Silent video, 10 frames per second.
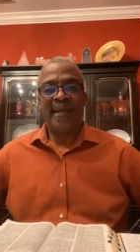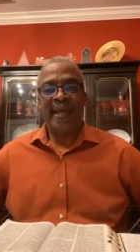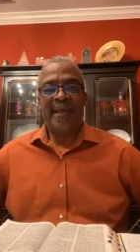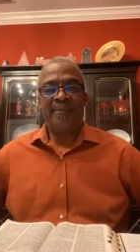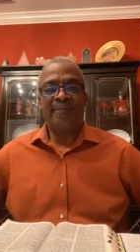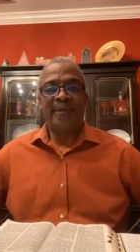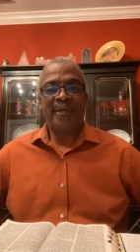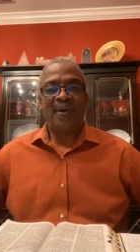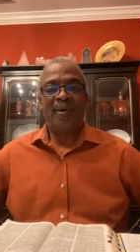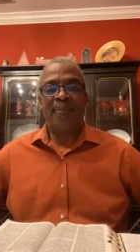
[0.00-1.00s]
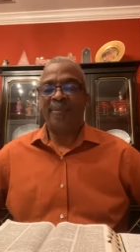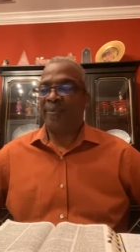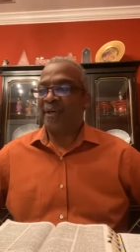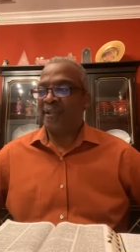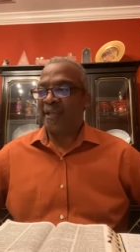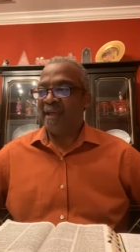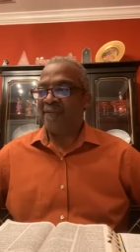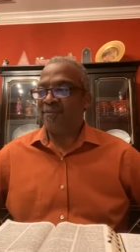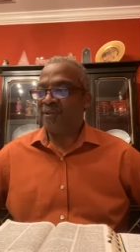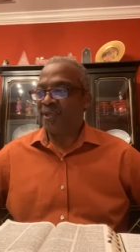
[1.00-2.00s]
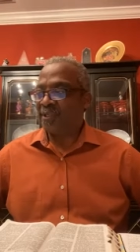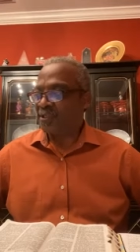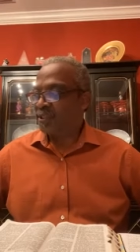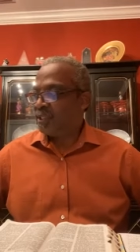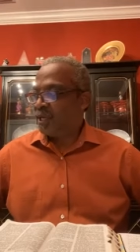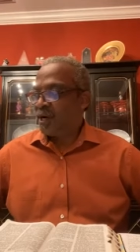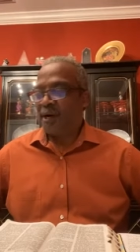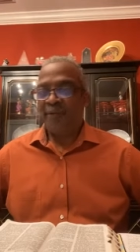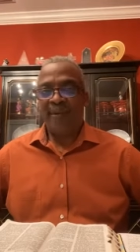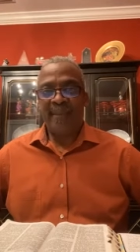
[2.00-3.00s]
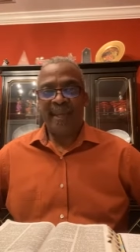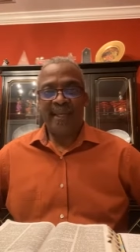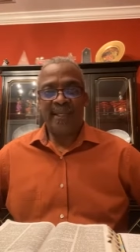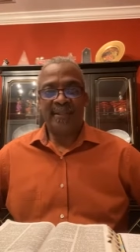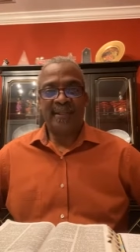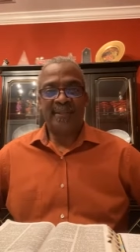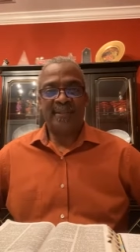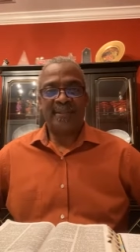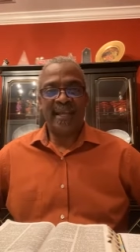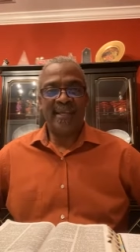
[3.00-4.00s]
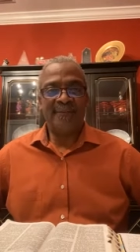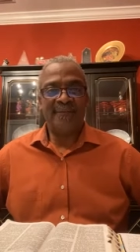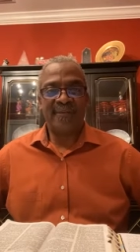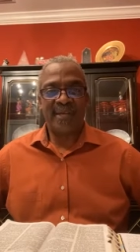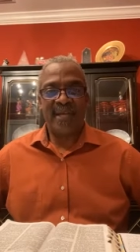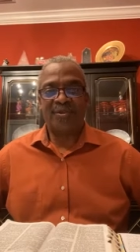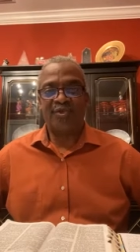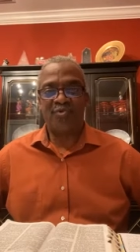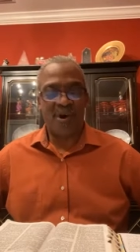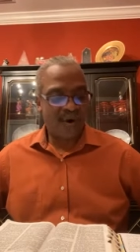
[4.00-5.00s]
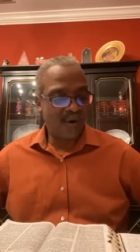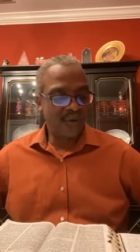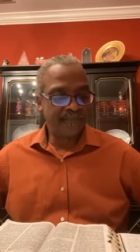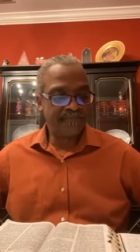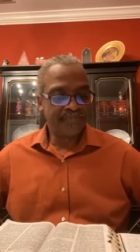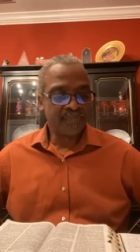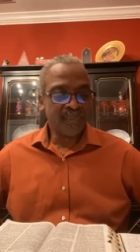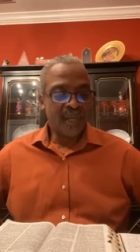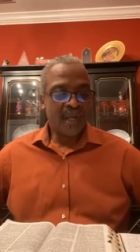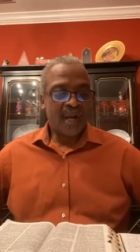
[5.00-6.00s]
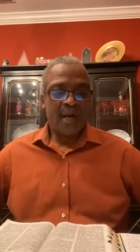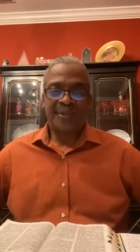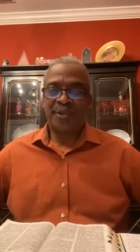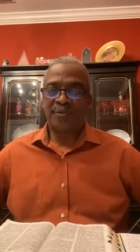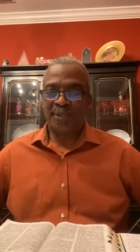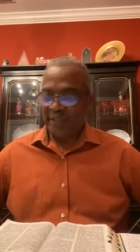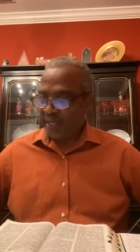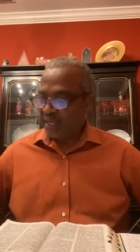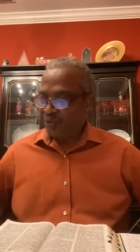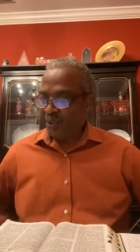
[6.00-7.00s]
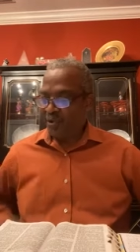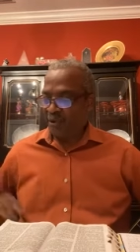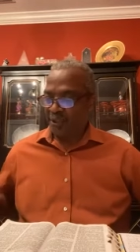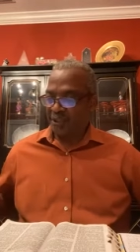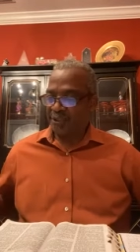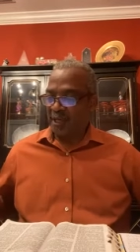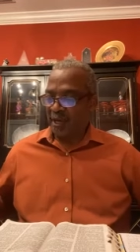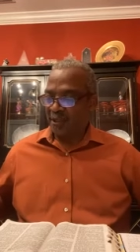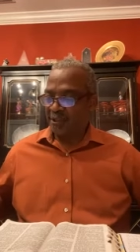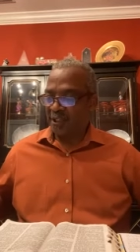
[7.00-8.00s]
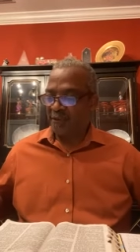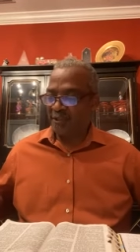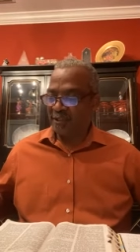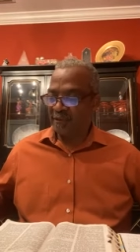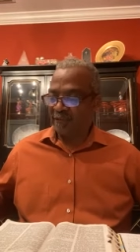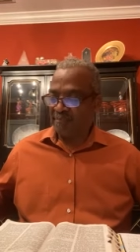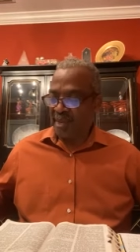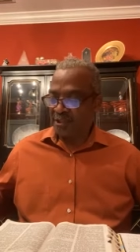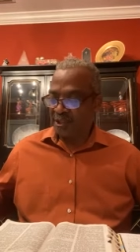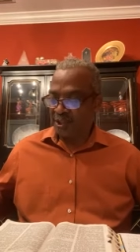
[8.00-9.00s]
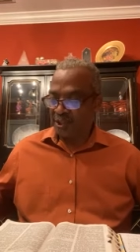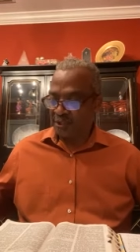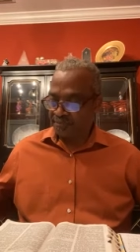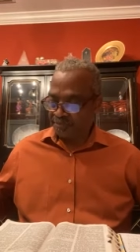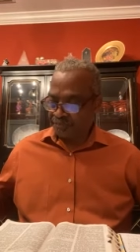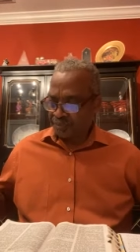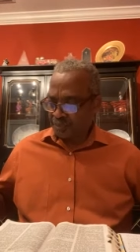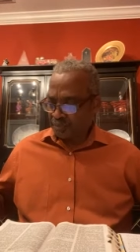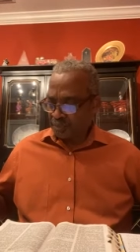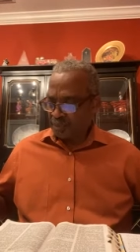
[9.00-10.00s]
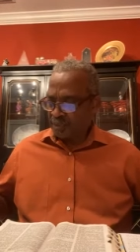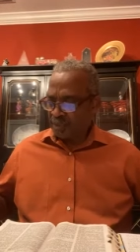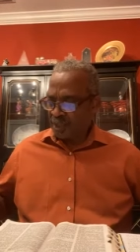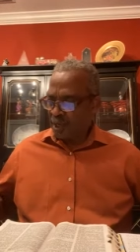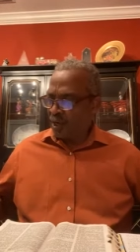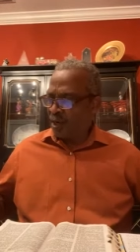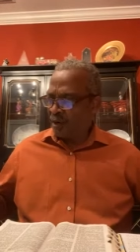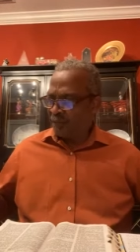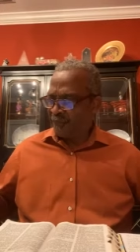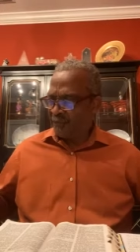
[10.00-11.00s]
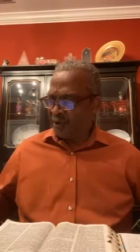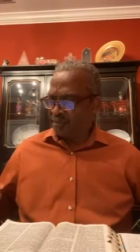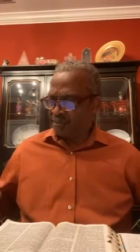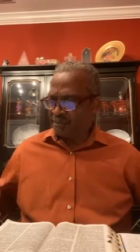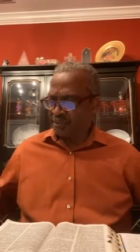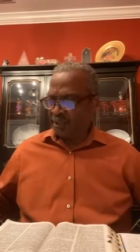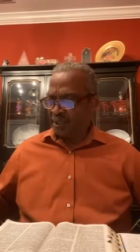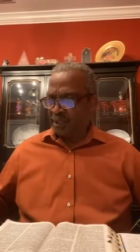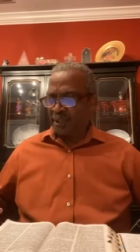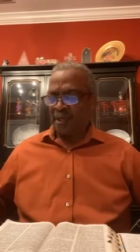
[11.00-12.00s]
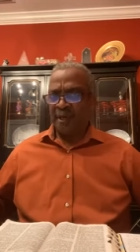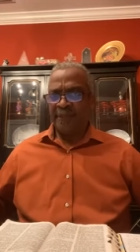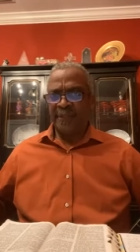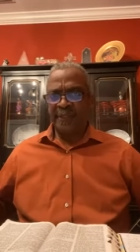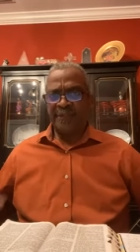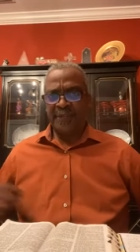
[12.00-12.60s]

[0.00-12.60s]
And we hope and pray that everyone uh, remain safe and strong. Uh, so today we're going to start a series of messages uh, from uh, the